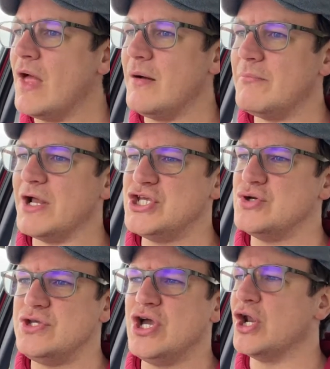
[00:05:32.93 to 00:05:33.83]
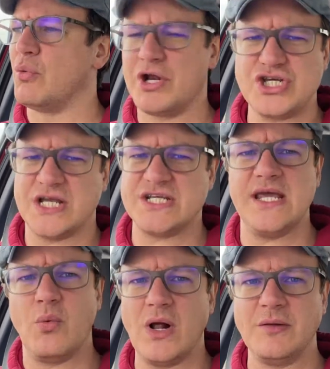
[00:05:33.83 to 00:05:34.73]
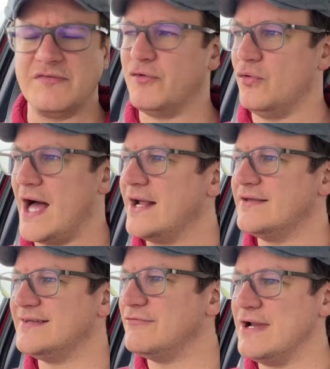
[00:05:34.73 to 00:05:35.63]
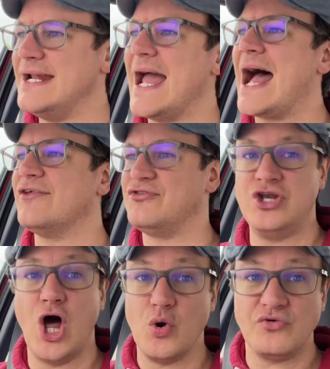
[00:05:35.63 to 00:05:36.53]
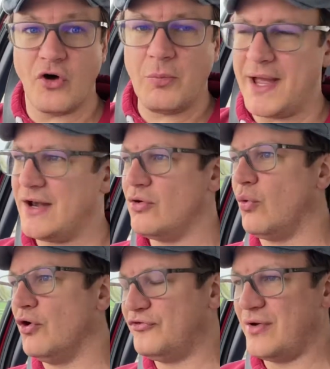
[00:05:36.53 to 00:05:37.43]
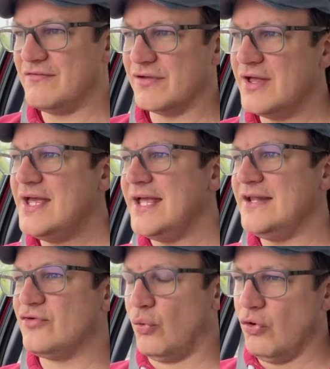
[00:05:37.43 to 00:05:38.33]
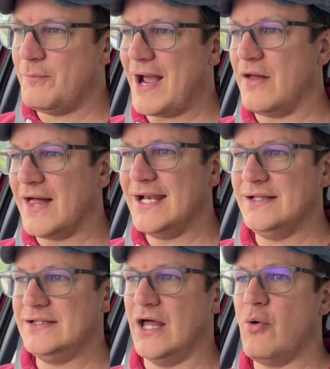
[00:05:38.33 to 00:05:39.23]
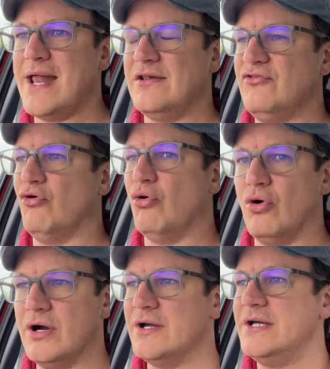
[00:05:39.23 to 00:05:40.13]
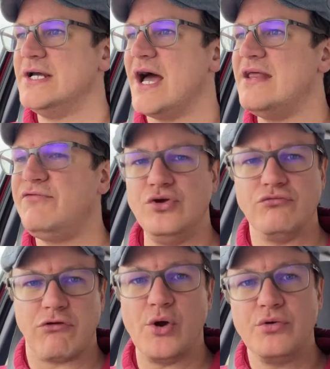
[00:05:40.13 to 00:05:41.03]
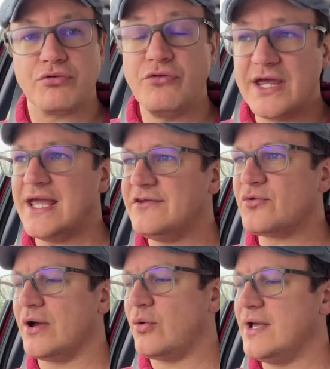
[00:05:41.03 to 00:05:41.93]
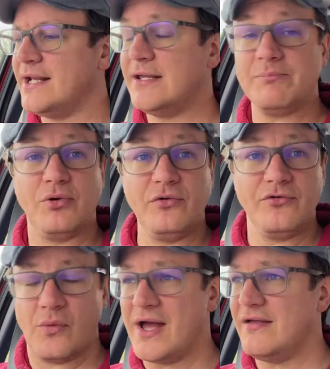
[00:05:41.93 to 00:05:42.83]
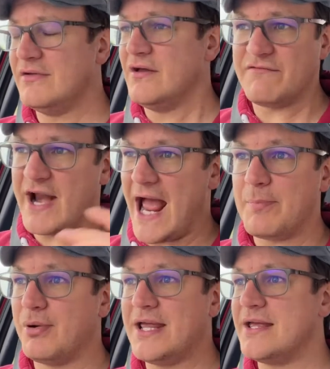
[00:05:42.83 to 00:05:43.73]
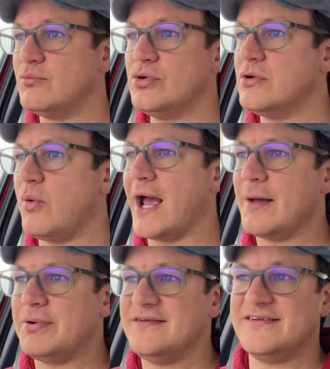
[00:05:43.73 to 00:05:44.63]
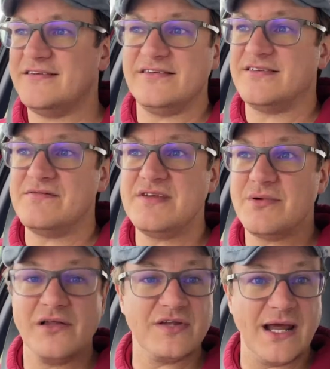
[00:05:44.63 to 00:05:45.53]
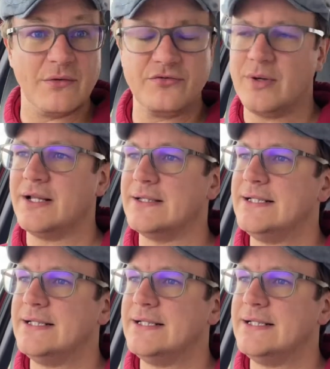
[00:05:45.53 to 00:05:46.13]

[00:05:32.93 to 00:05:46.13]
Mind you, you're going to want to change gear well before that, because it really has no top end whatsoever. It's all about that little low end torque. And if you row through the gears quite quickly, it pulls away very happily and will quite happily sit at 70 miles an hour as well.